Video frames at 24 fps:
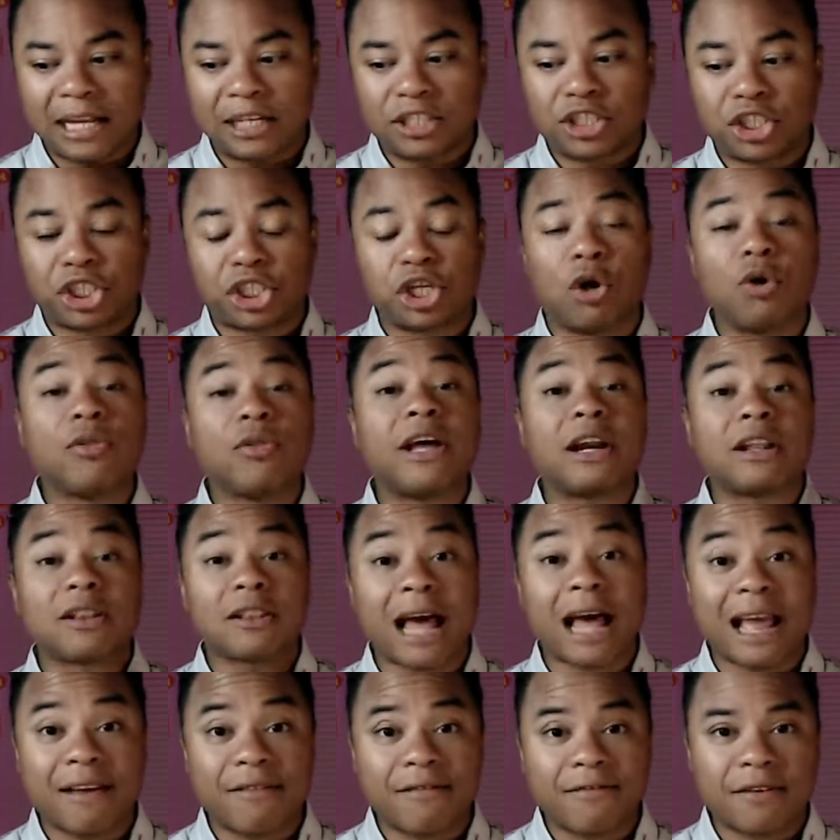show their
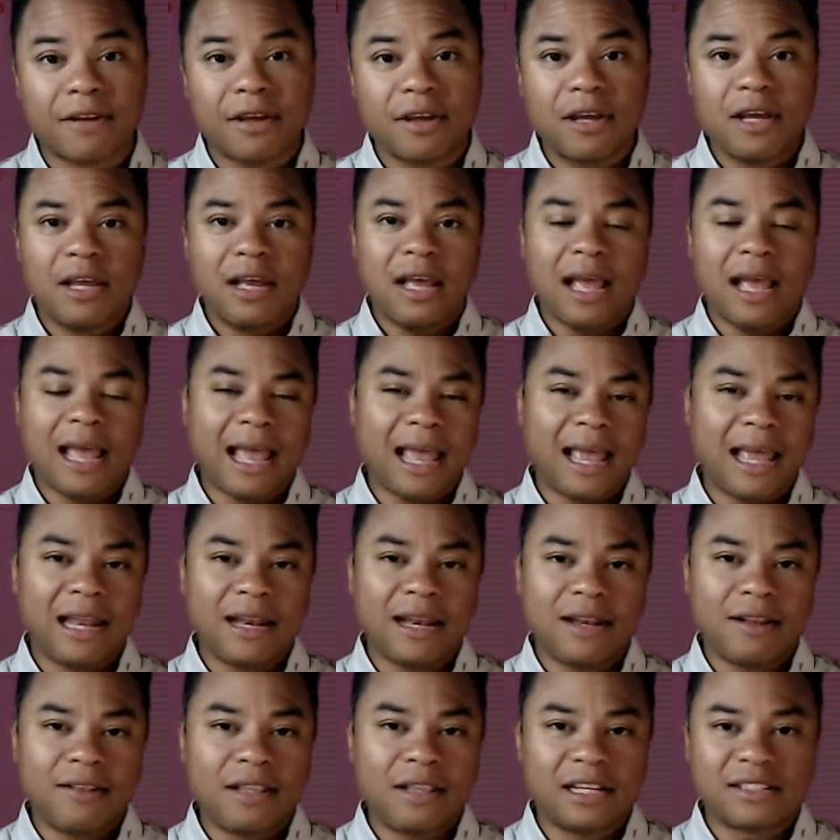life.
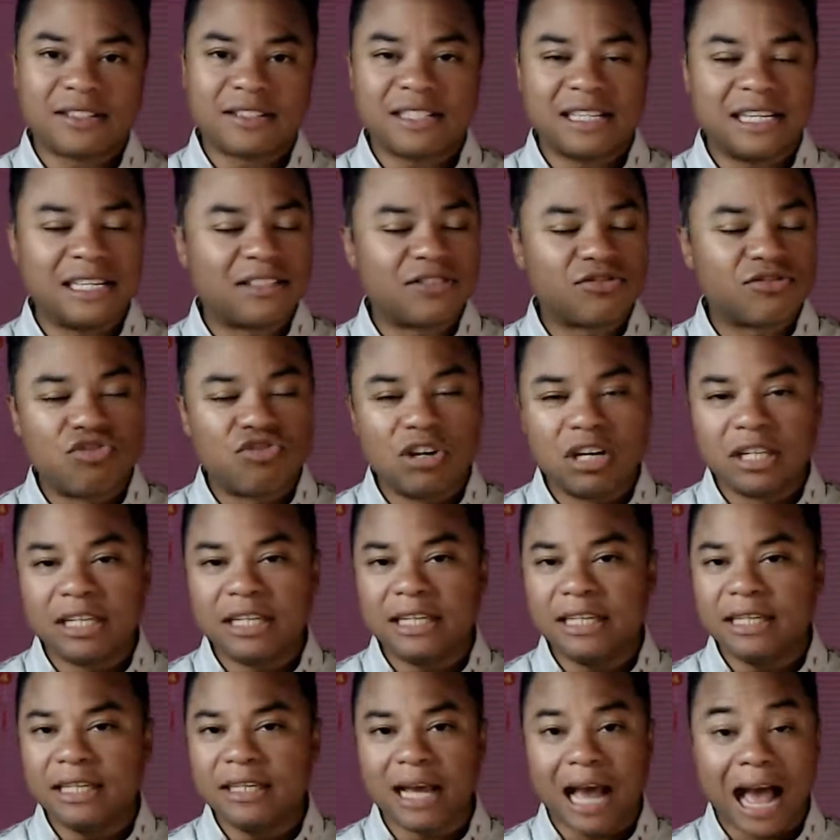And it's
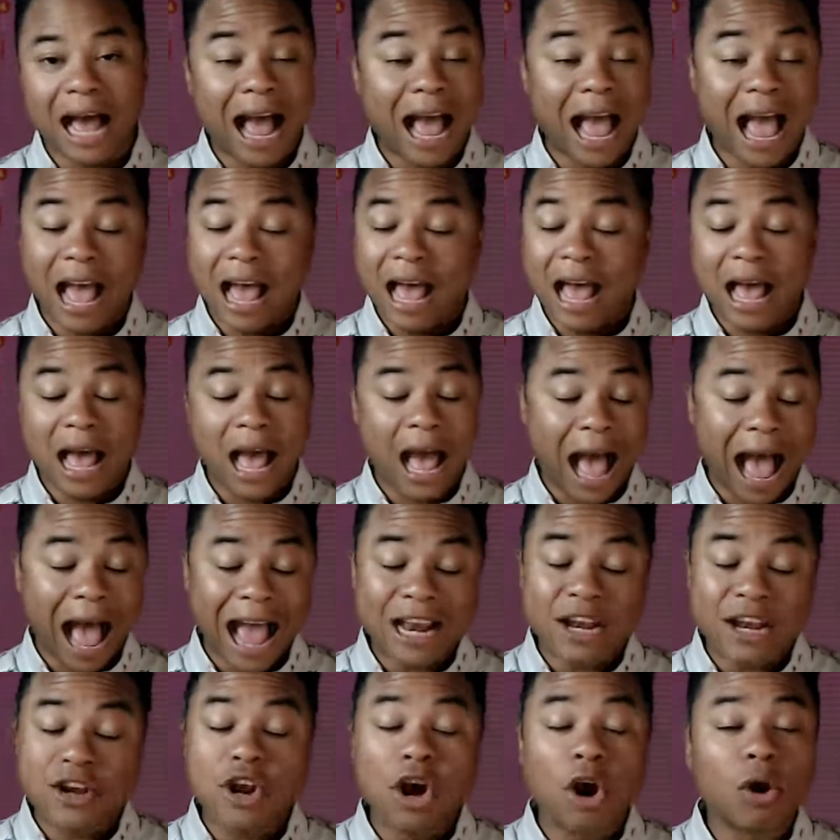really, I
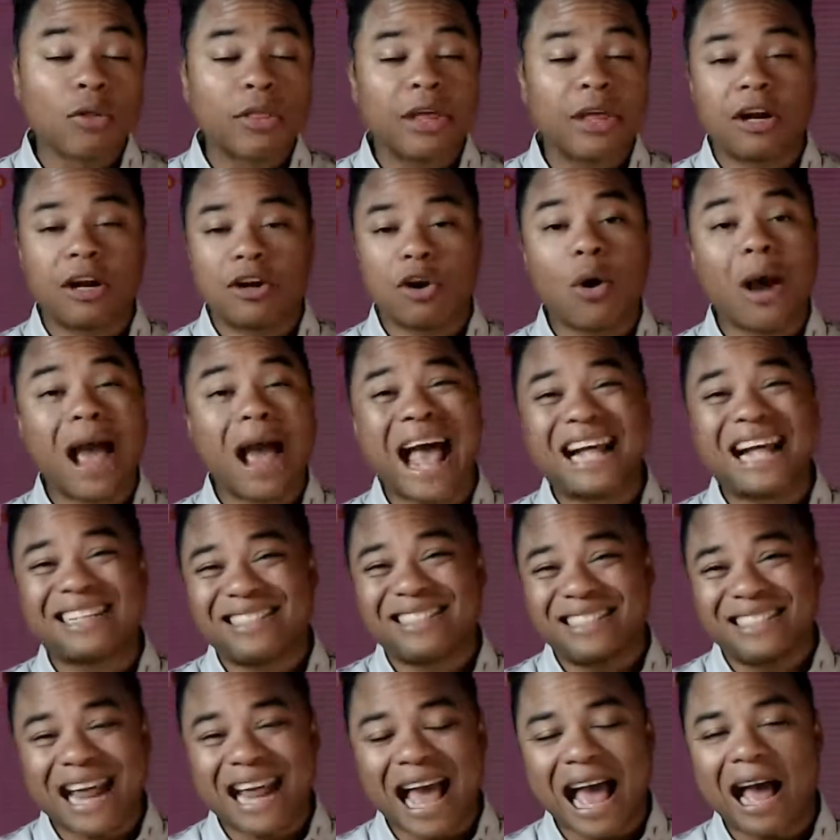know there are no ads
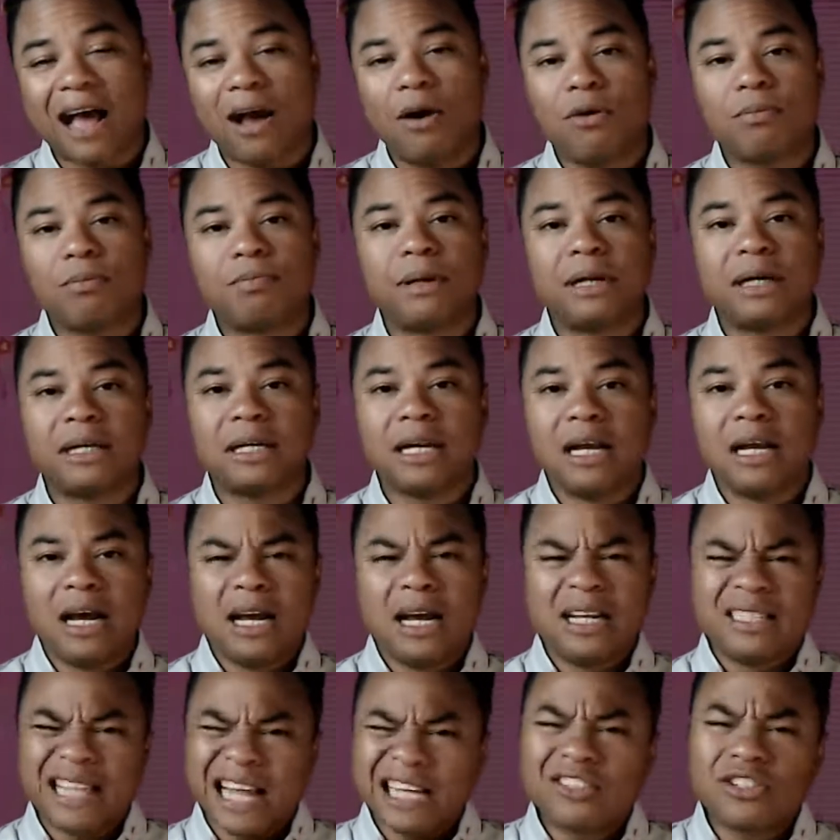now, but
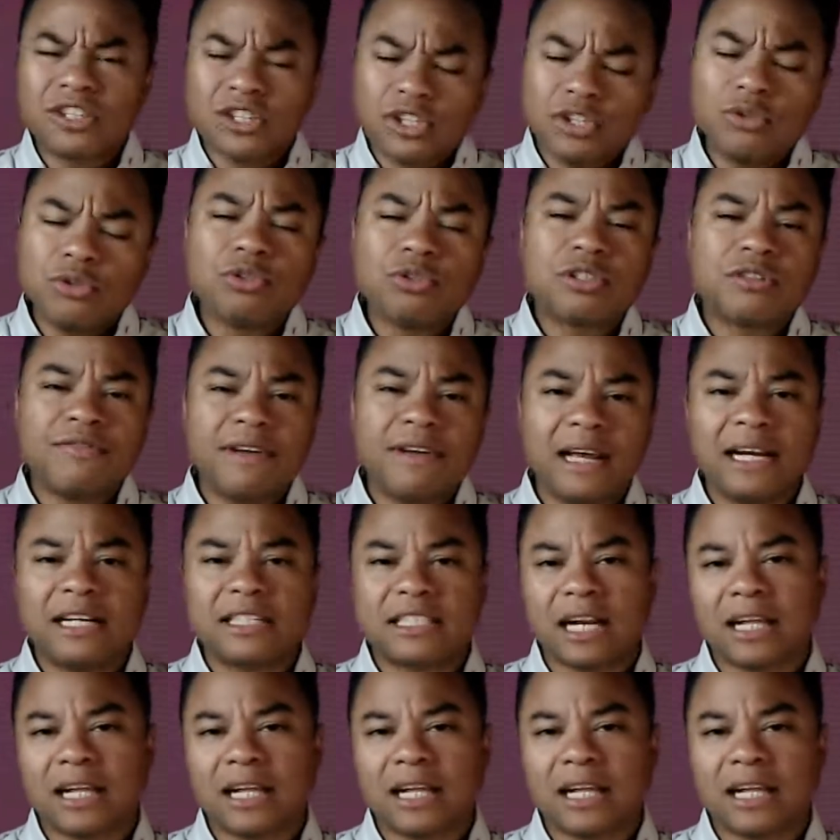that's a huge advantage.